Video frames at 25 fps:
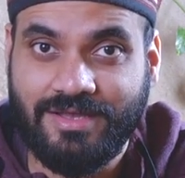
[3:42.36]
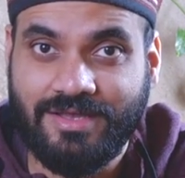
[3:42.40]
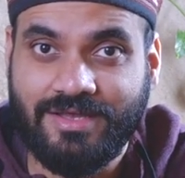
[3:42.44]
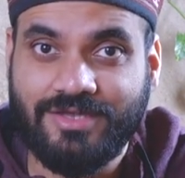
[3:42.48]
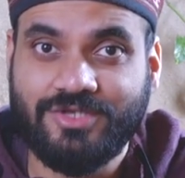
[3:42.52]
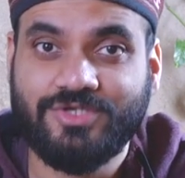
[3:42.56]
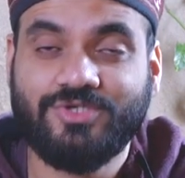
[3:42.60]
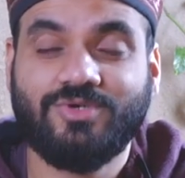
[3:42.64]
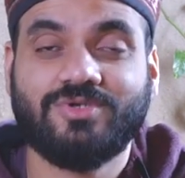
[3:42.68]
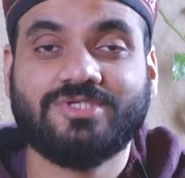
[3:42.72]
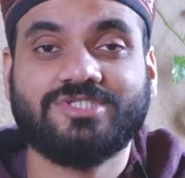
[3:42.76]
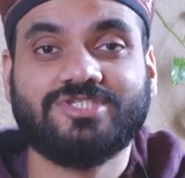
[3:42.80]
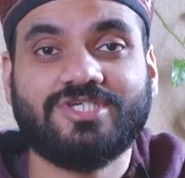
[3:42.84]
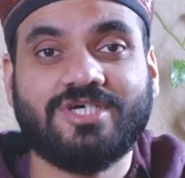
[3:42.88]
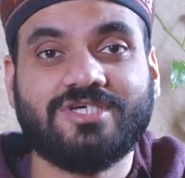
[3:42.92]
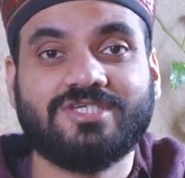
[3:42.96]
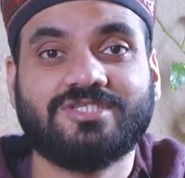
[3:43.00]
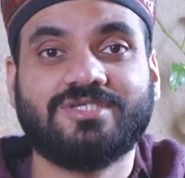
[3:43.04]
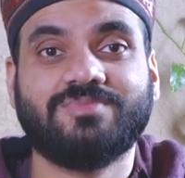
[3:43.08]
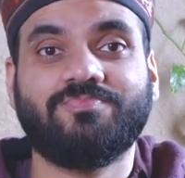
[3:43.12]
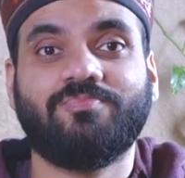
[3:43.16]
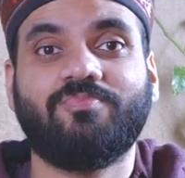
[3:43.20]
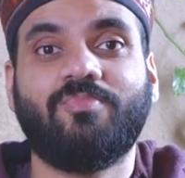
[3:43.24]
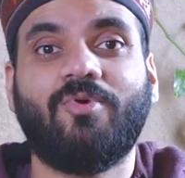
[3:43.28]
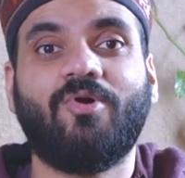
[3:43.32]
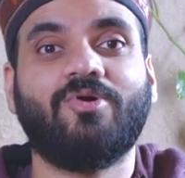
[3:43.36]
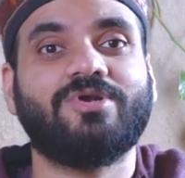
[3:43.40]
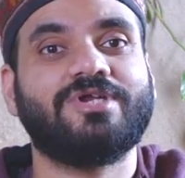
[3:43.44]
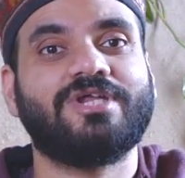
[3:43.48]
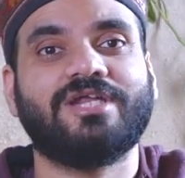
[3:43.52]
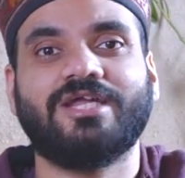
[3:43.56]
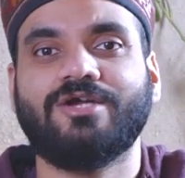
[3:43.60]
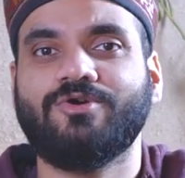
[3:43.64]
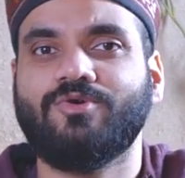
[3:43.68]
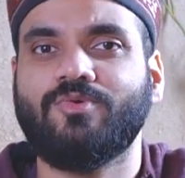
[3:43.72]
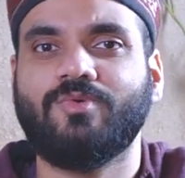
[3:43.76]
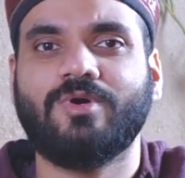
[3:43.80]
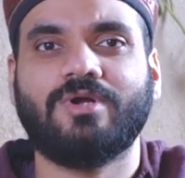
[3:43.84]
You're just
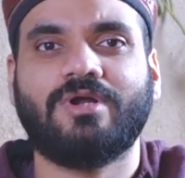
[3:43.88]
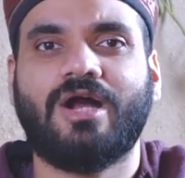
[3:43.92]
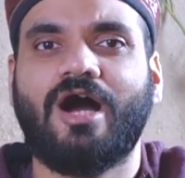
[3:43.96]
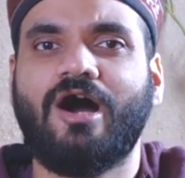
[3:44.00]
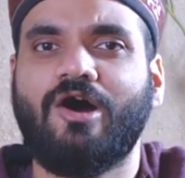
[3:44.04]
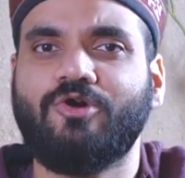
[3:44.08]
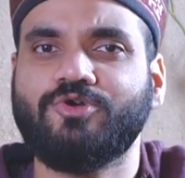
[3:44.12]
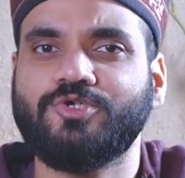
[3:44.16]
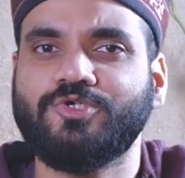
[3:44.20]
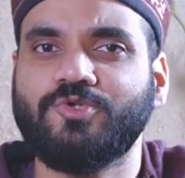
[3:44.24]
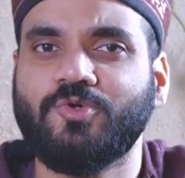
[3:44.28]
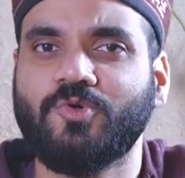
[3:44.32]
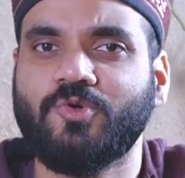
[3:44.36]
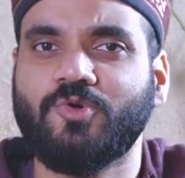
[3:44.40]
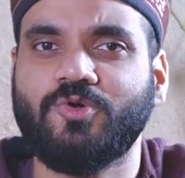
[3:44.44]
pondering over how you